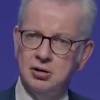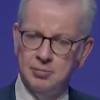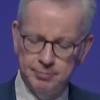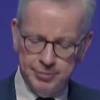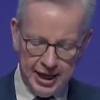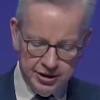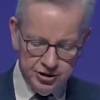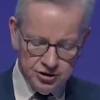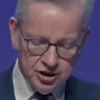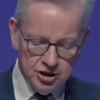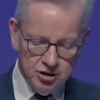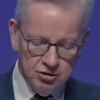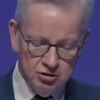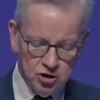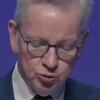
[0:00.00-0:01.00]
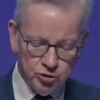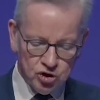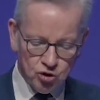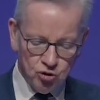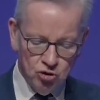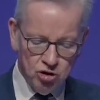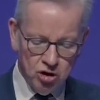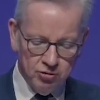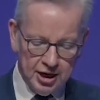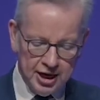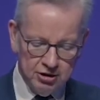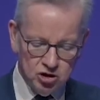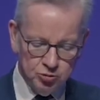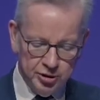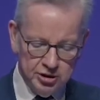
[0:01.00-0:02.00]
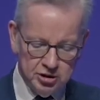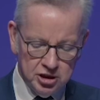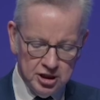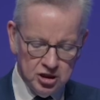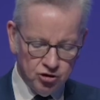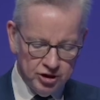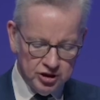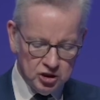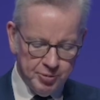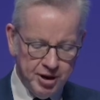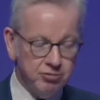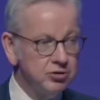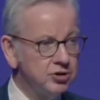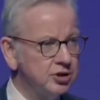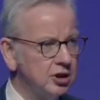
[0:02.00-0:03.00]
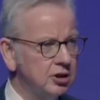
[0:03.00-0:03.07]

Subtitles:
balancing those with stronger accountability and transparency,